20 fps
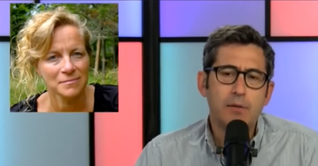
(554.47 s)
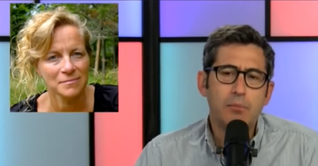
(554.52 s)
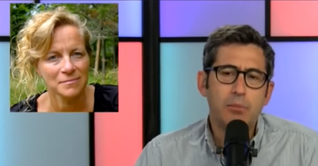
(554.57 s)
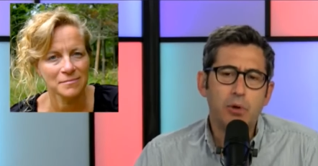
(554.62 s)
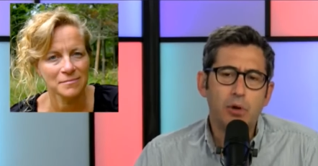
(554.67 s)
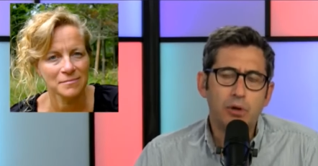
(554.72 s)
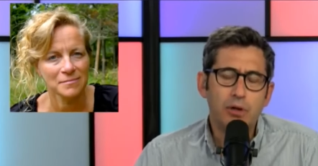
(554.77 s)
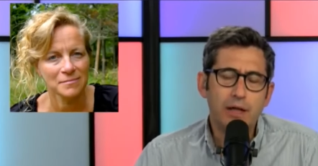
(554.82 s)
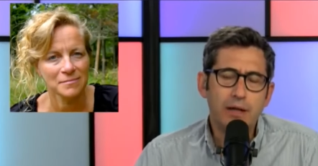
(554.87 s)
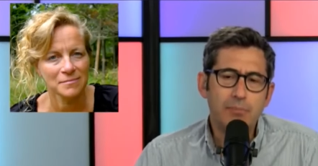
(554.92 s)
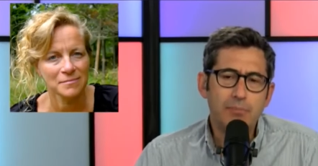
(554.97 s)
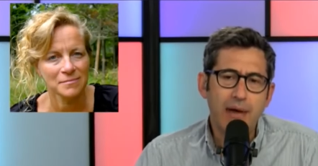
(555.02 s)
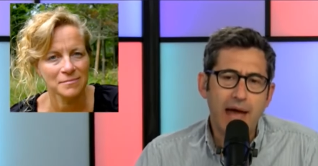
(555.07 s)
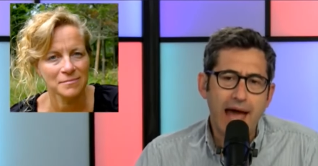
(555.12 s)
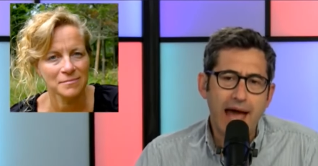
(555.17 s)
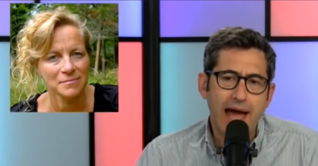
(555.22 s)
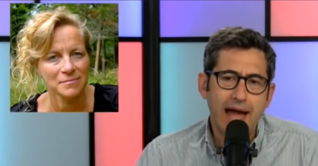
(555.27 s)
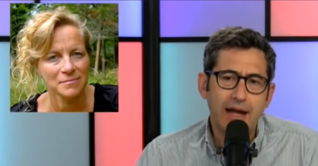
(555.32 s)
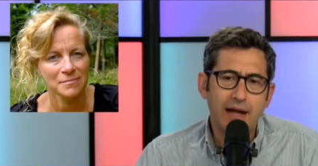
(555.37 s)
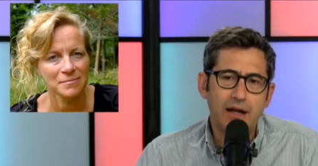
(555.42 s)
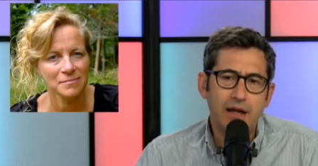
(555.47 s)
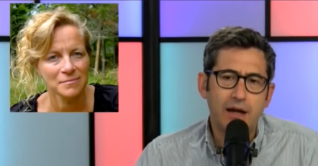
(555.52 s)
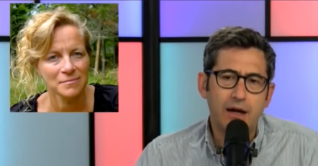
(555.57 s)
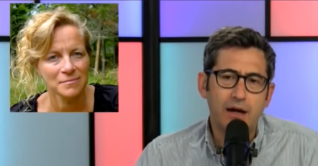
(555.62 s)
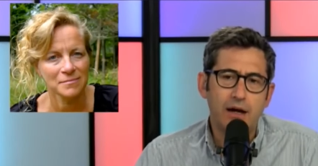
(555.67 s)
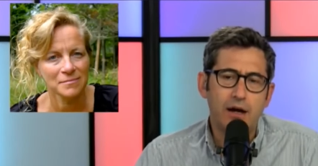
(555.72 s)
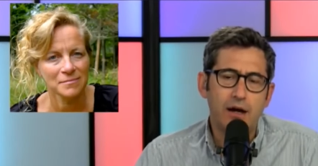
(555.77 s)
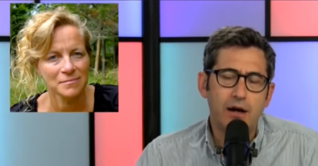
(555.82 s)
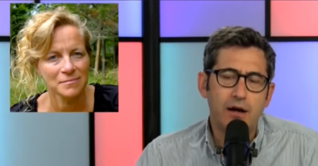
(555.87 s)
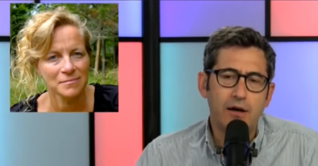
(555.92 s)
Speaker 1: pulling back
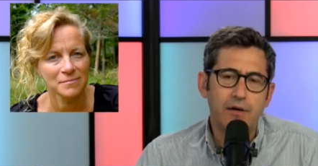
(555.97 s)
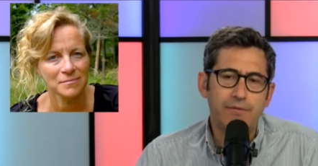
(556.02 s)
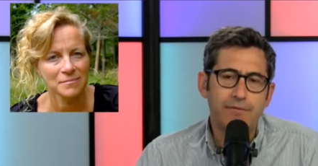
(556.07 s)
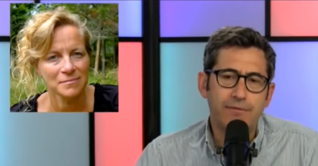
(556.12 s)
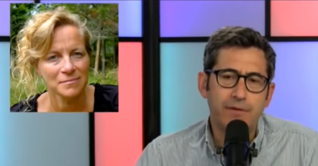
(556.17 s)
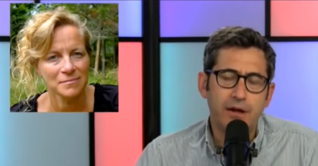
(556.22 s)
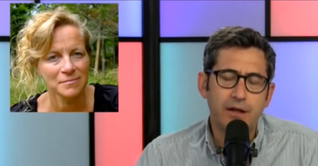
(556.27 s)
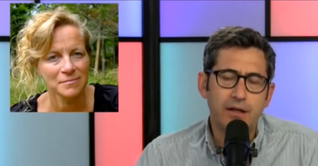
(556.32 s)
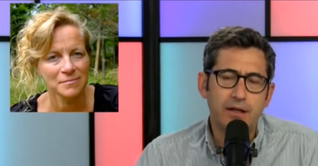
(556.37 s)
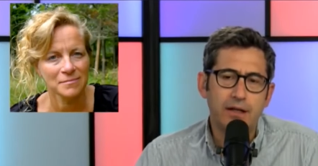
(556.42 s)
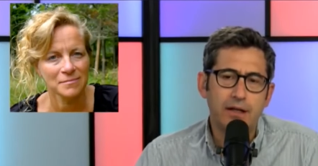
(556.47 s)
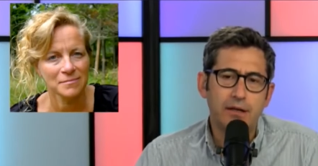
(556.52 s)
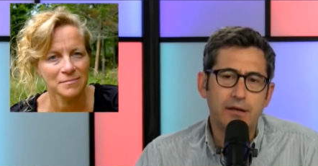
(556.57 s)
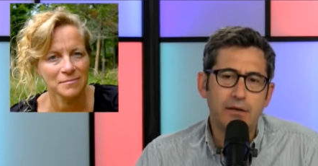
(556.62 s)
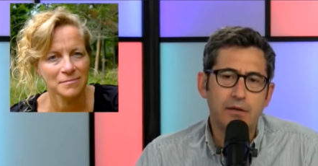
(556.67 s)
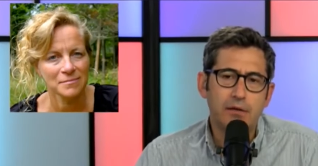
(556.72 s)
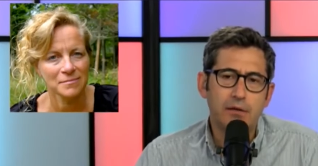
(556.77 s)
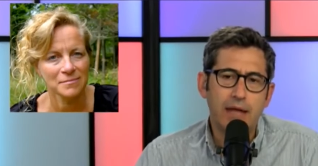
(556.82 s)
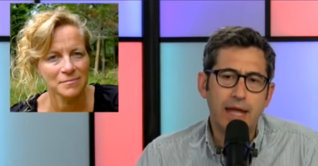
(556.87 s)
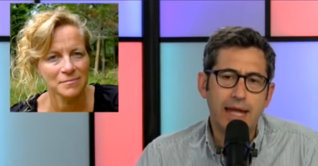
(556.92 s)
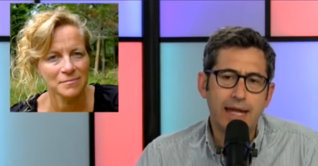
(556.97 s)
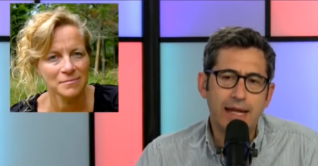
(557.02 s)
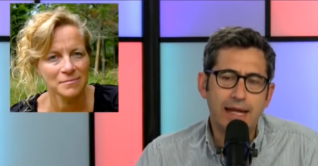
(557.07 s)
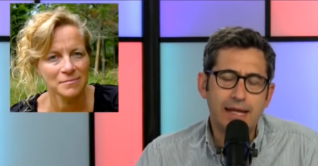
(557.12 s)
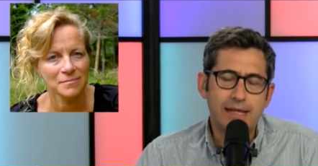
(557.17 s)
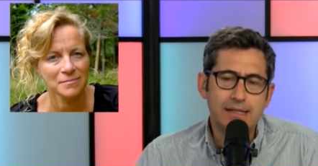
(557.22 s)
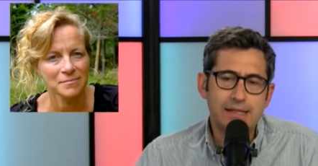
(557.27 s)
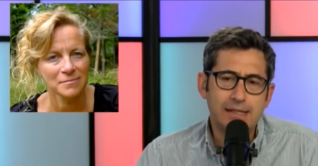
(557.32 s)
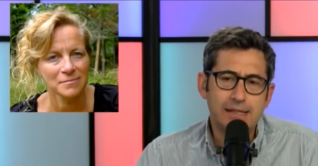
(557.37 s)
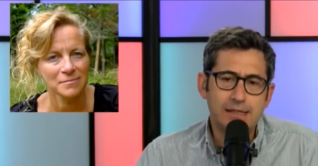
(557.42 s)
funding in
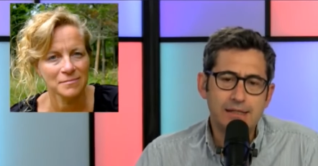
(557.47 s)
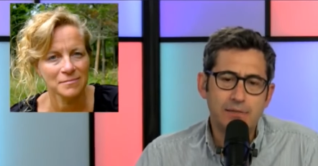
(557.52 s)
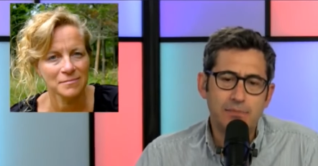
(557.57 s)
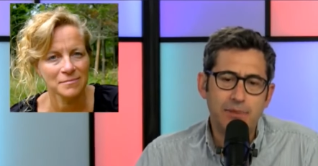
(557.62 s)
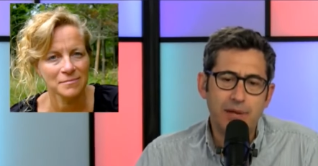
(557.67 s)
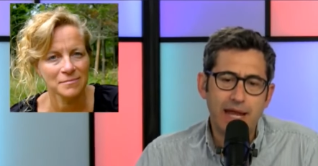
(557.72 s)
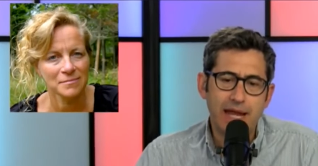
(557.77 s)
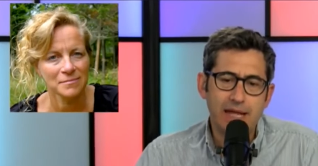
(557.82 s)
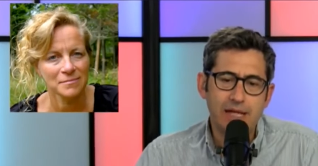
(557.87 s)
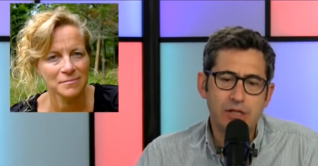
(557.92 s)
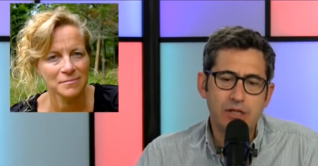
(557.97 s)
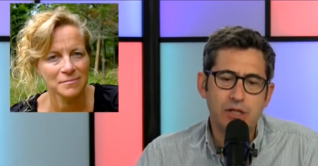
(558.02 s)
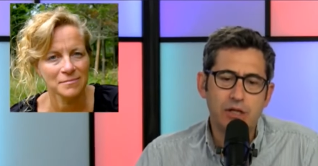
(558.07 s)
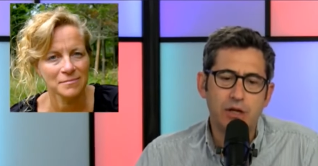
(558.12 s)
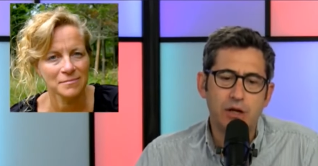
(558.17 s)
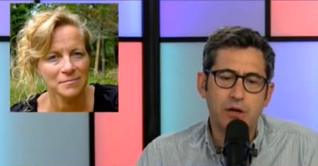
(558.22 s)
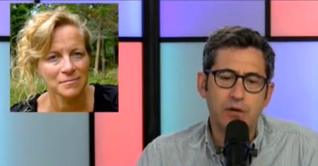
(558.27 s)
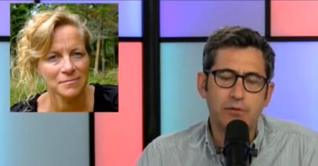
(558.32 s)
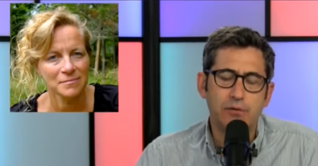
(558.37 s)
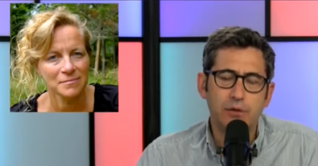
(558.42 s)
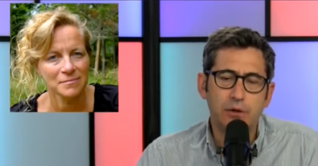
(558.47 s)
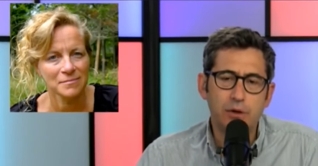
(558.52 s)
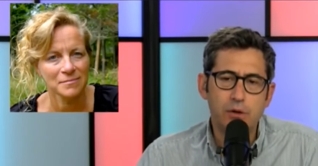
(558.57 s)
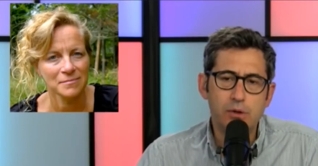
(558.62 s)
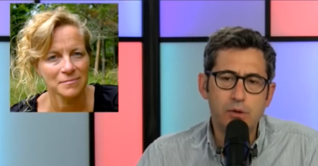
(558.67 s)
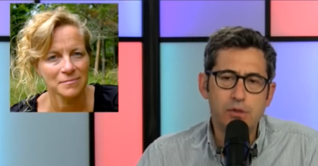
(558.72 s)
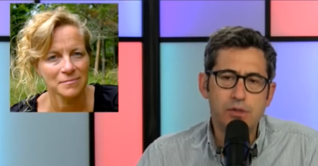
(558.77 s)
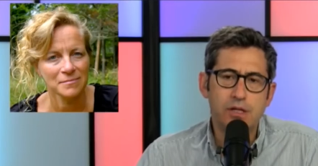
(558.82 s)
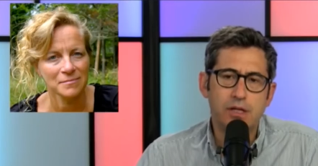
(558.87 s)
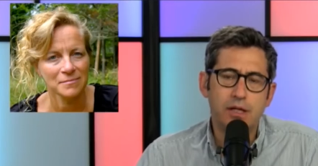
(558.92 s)
anticipation of
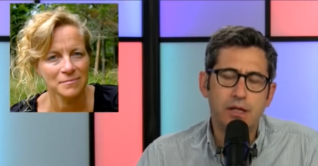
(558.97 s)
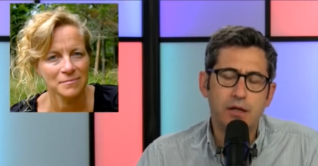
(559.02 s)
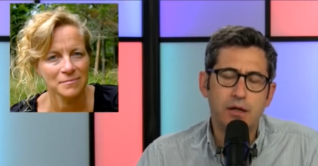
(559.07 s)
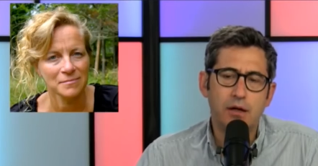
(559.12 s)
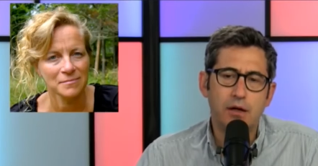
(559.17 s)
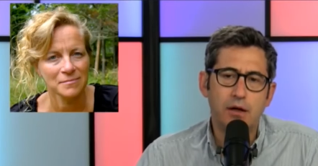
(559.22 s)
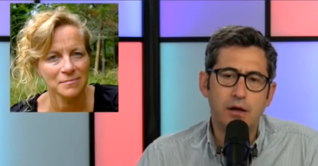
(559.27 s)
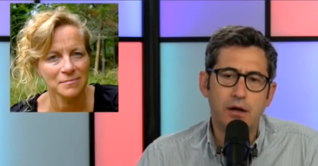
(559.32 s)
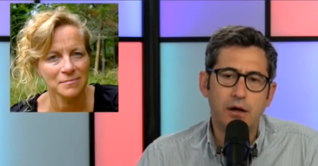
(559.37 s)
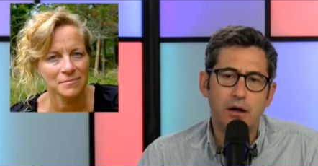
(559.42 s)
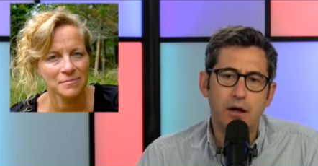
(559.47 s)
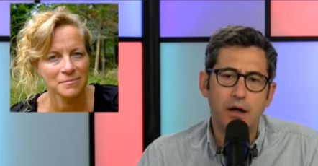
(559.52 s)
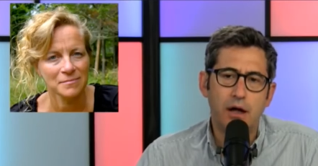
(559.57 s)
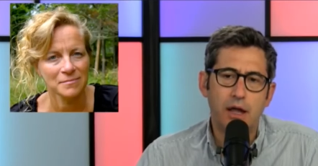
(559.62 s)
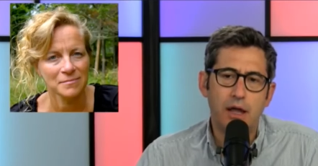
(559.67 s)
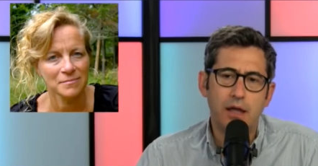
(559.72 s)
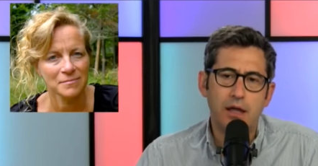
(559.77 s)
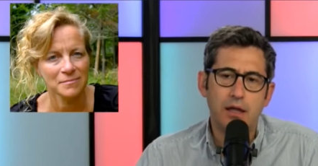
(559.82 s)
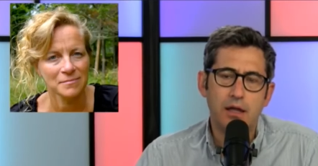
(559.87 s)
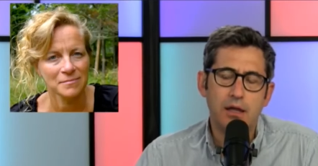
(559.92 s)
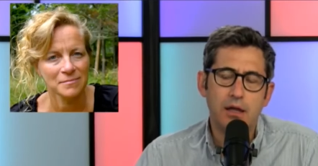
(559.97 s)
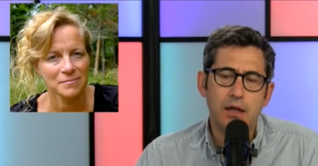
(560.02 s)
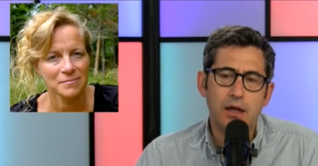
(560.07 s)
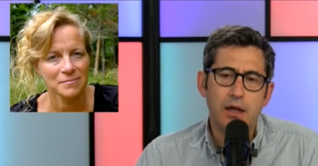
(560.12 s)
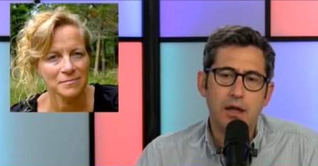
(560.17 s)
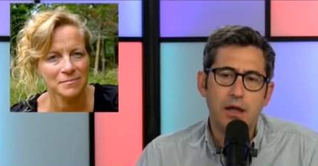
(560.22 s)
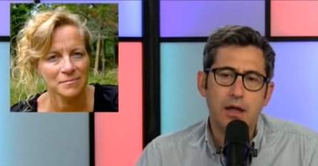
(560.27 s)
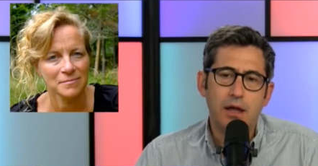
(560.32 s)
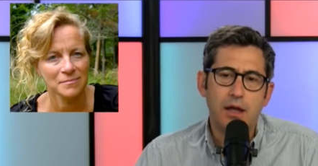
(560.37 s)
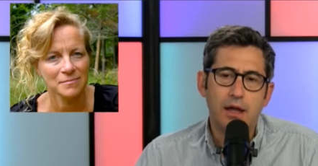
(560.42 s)
losing
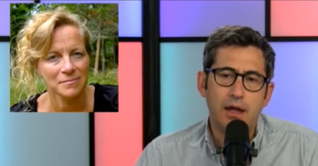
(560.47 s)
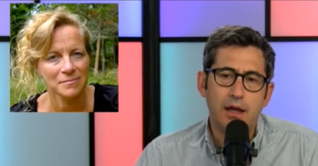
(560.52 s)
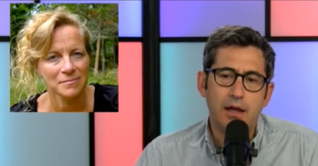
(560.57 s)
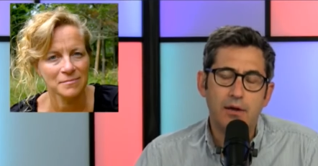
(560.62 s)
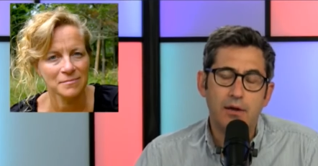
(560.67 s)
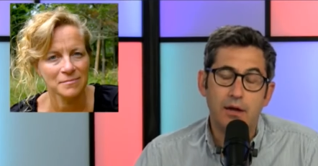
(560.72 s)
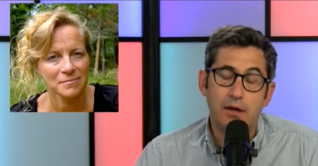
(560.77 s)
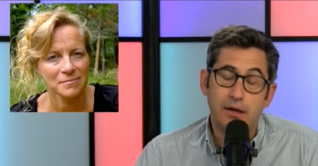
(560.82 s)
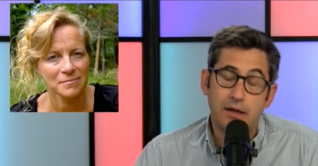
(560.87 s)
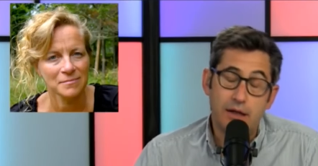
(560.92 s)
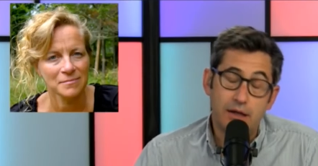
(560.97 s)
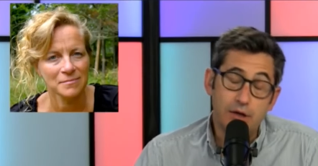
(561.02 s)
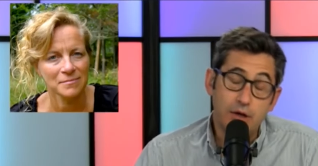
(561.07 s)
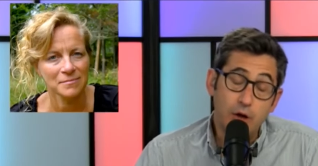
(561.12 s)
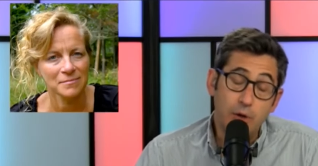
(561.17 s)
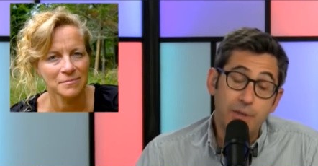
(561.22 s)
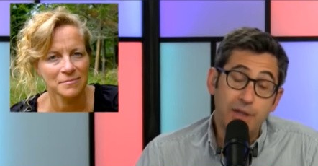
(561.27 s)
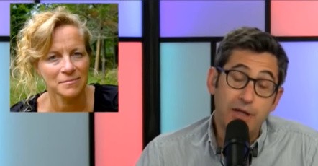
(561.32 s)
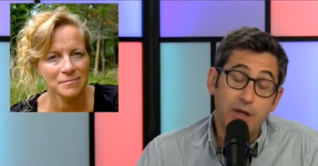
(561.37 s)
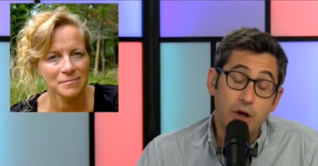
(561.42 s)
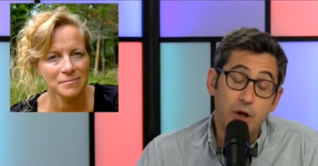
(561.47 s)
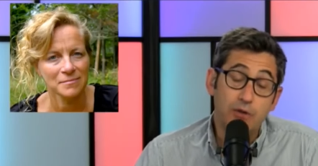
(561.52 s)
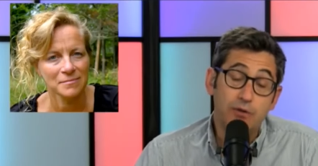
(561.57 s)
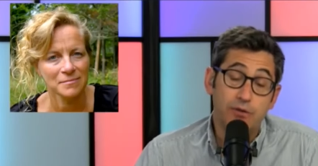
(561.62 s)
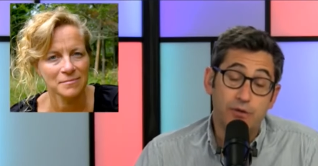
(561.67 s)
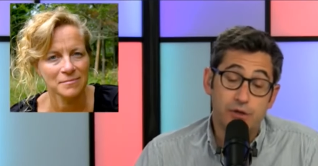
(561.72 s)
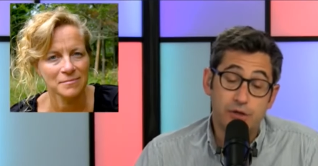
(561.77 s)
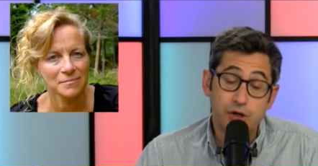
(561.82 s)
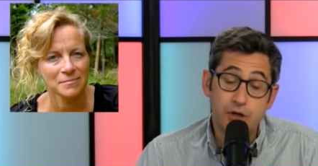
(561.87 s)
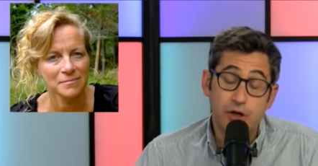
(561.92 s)
and nobody knows
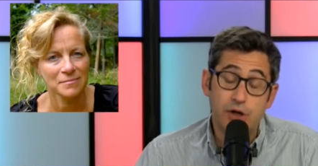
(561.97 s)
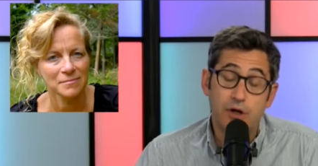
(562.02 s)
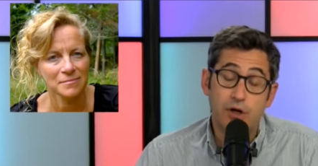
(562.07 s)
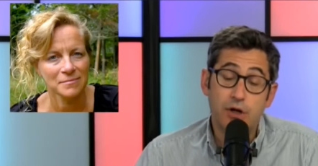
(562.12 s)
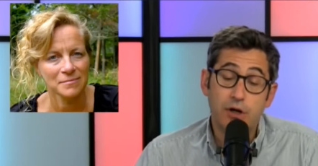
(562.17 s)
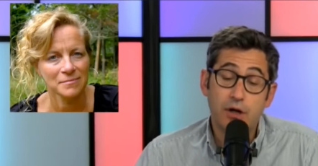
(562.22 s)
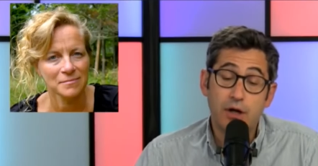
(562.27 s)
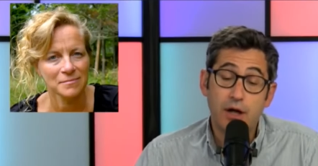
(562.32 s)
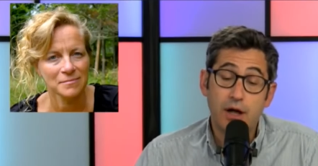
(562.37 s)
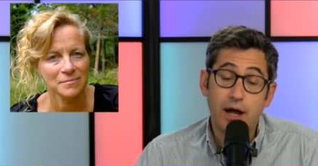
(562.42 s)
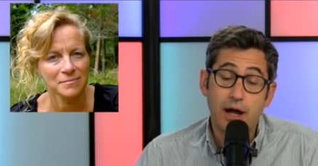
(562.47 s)
for sure